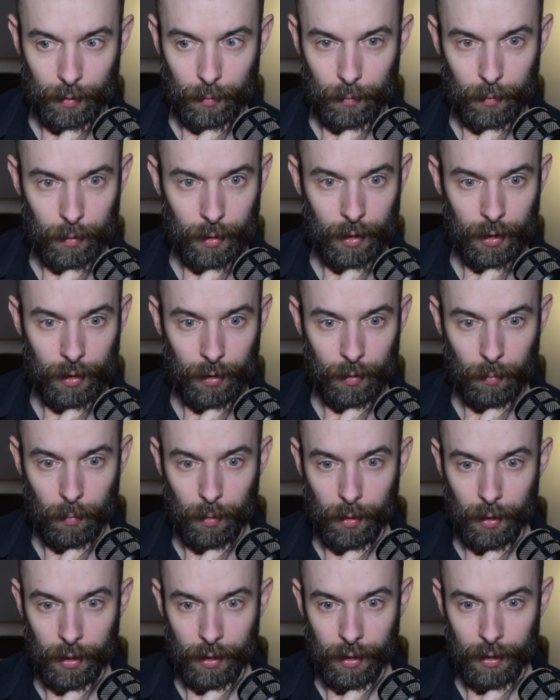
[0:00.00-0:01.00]
Which is
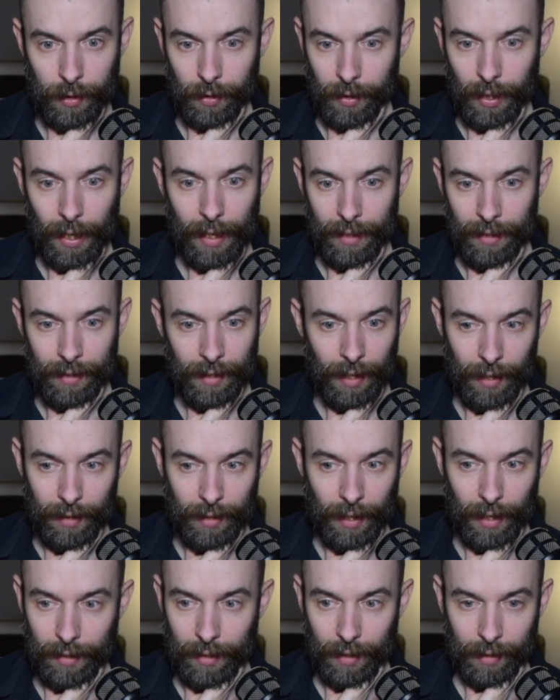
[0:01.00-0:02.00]
working. Okay, and
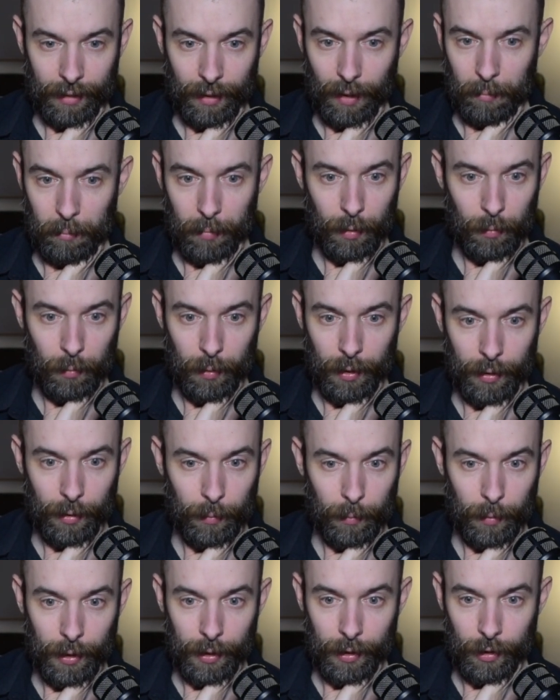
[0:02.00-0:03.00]
that can be really,
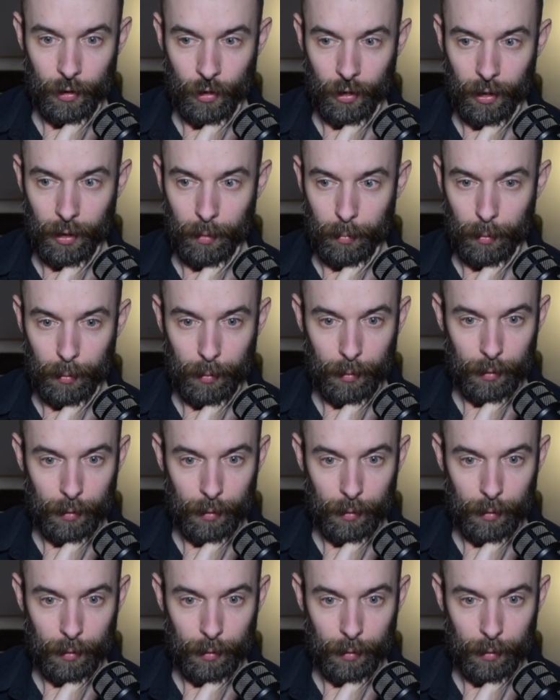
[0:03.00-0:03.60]
really cheap.